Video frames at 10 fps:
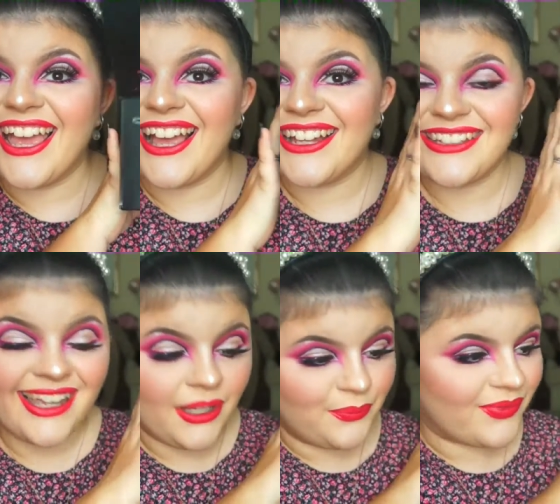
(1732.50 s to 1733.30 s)
And
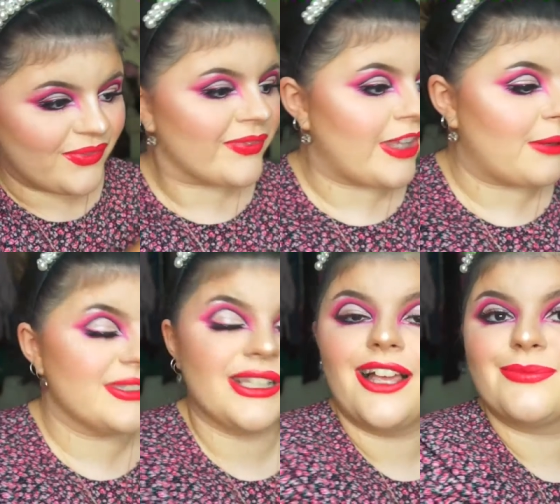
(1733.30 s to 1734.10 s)
yeah, that was
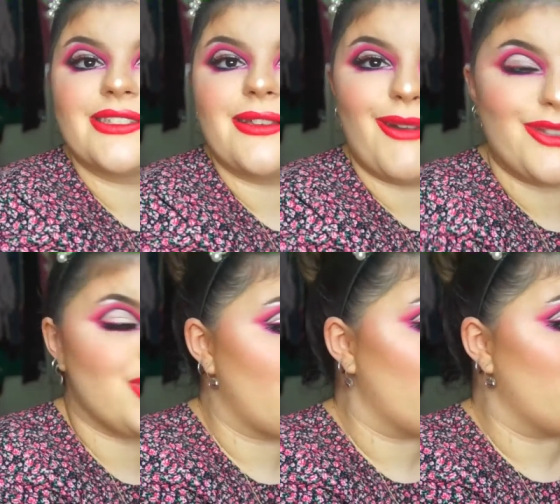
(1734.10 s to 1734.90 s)
the last present I'm going to
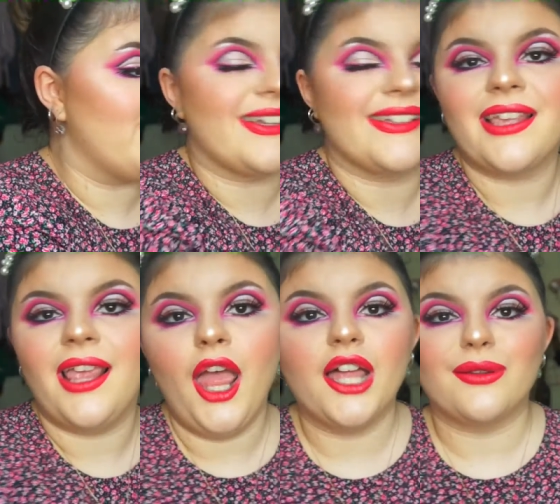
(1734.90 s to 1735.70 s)
show you because
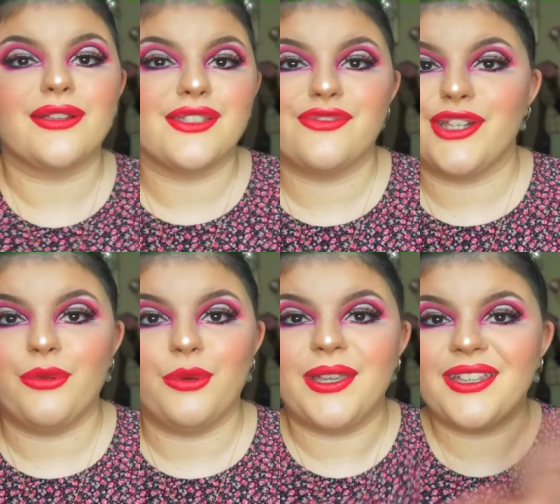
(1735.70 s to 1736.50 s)
otherwise this video
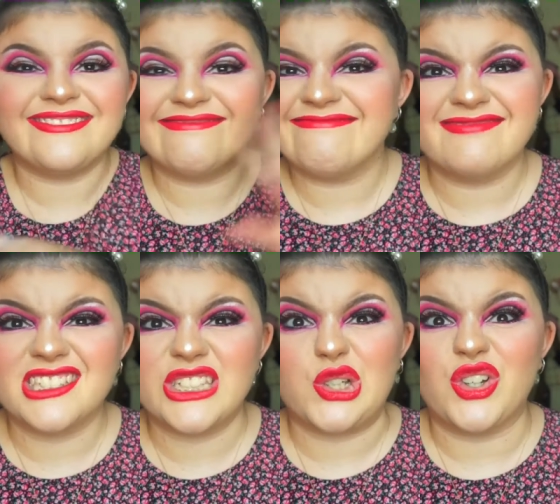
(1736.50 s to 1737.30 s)
will be
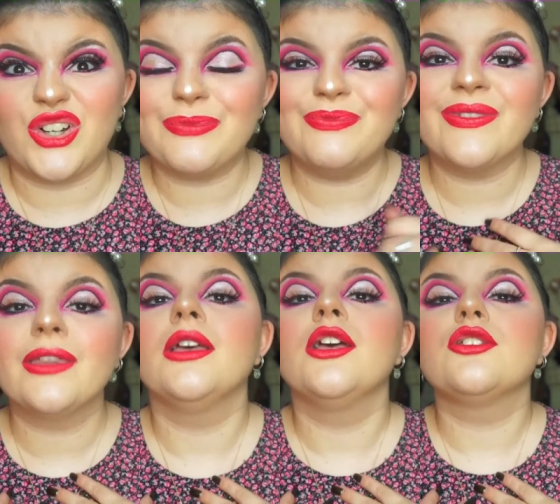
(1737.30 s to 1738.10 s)
too long.
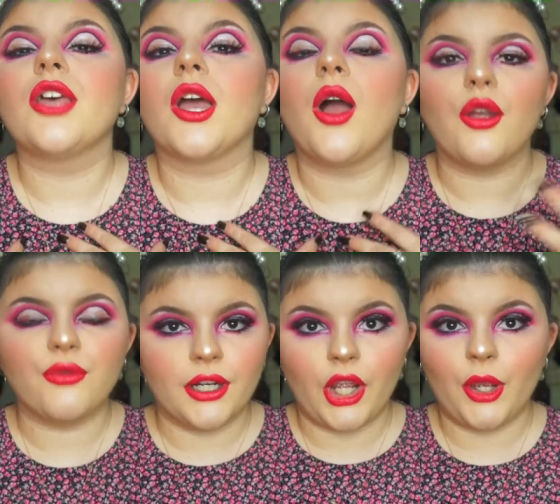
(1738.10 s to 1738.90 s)
So I
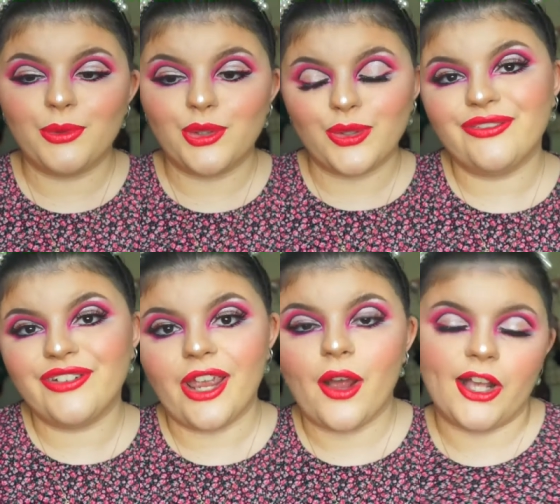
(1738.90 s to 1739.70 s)
really hope you enjoy the
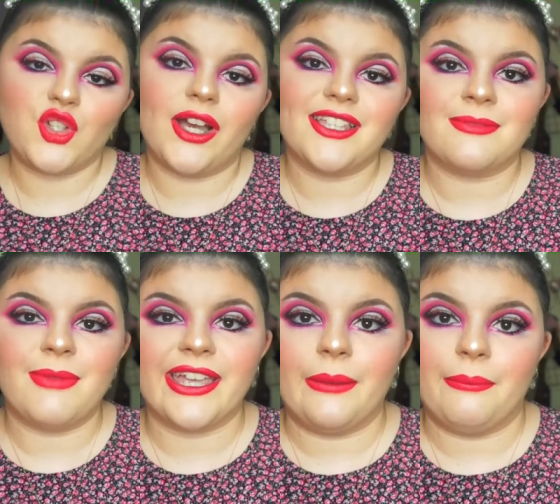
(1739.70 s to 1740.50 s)
video. I tried to
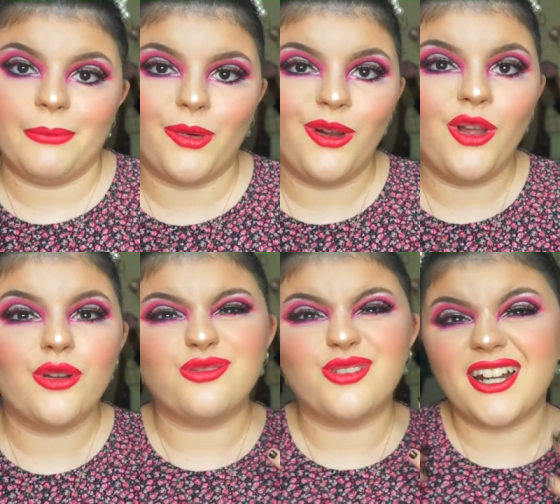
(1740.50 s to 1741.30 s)
make it a bit more
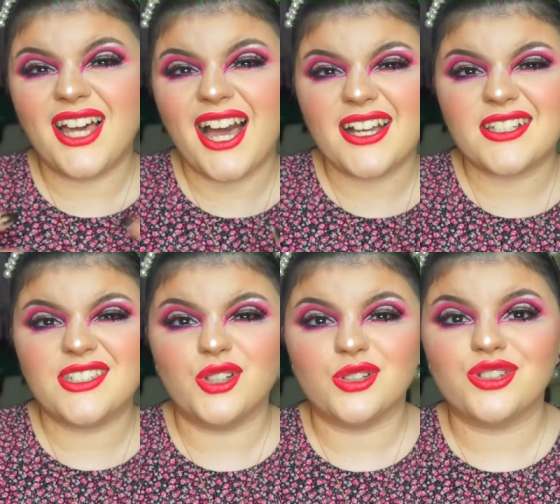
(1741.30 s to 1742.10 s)
relaxed,
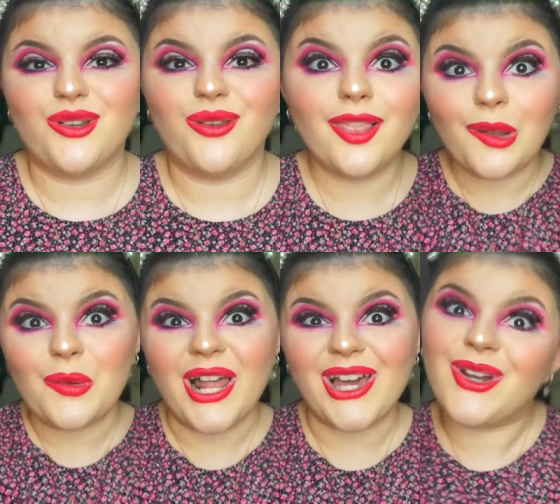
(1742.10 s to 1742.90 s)
not too, look
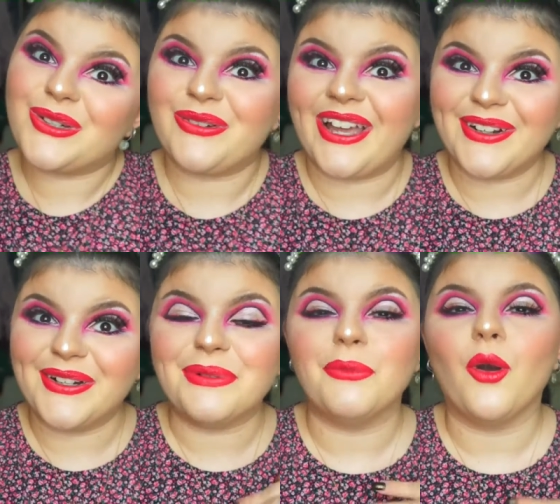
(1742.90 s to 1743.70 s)
what I got, look what I
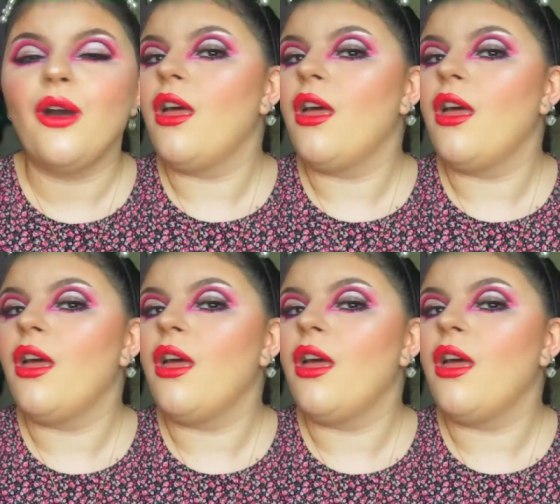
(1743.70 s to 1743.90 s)
got, but more